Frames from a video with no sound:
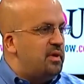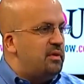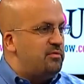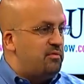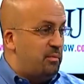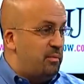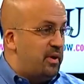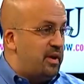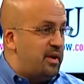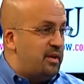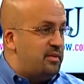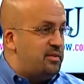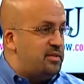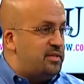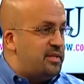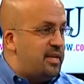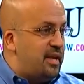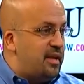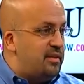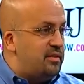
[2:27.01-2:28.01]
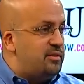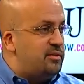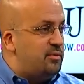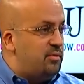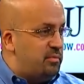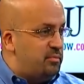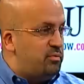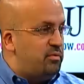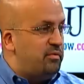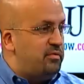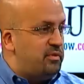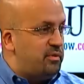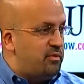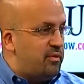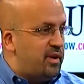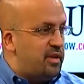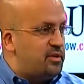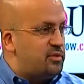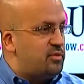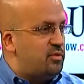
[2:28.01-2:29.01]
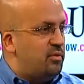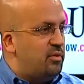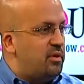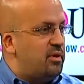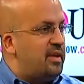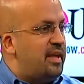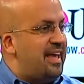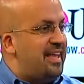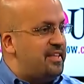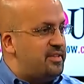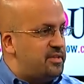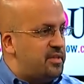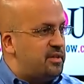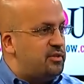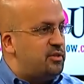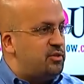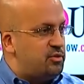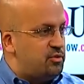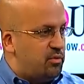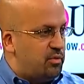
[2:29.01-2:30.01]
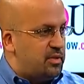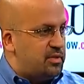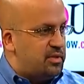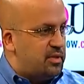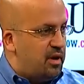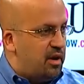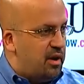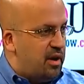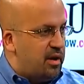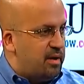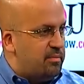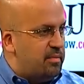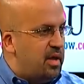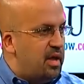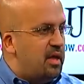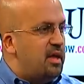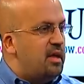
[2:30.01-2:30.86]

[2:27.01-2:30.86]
from what I understand, to improve the credit score in such a short time.